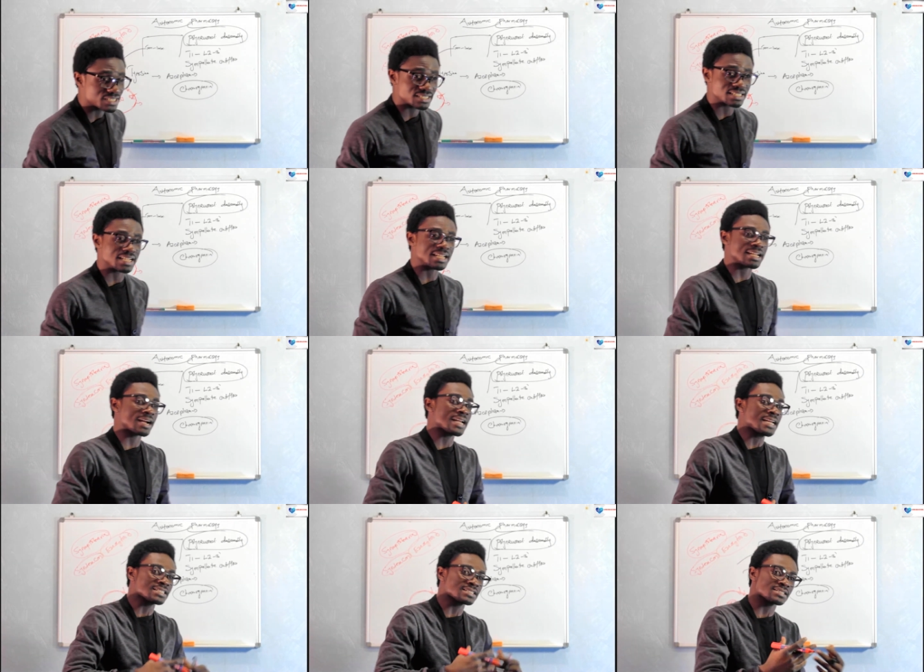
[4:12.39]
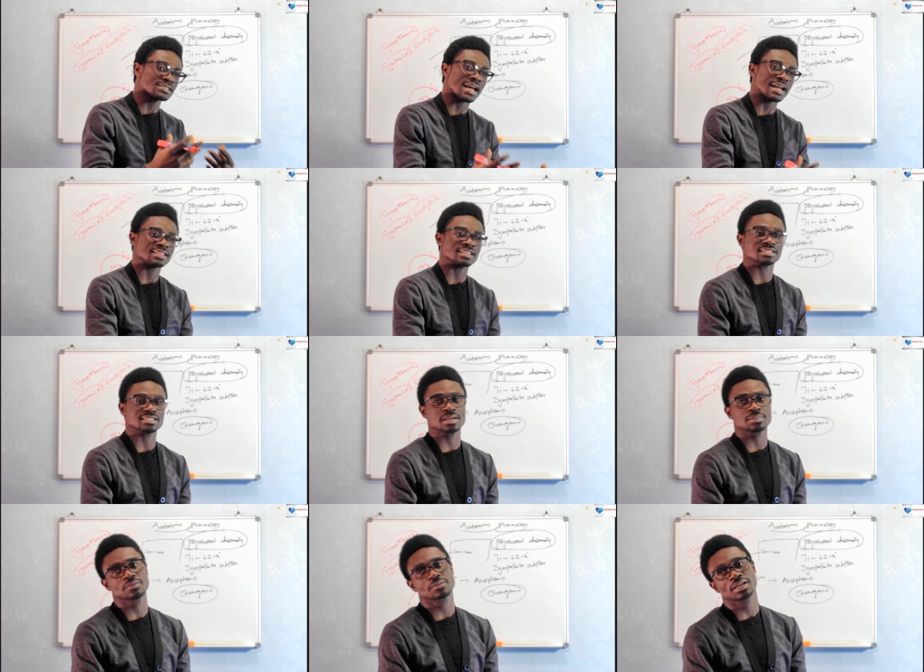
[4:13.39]
is inside the
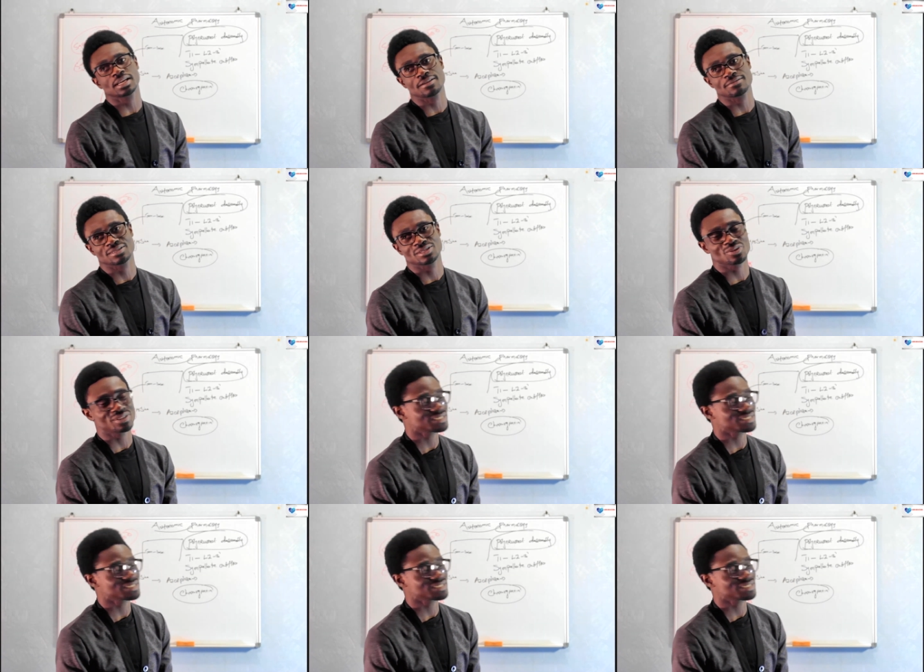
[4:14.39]
synaptic cleft, you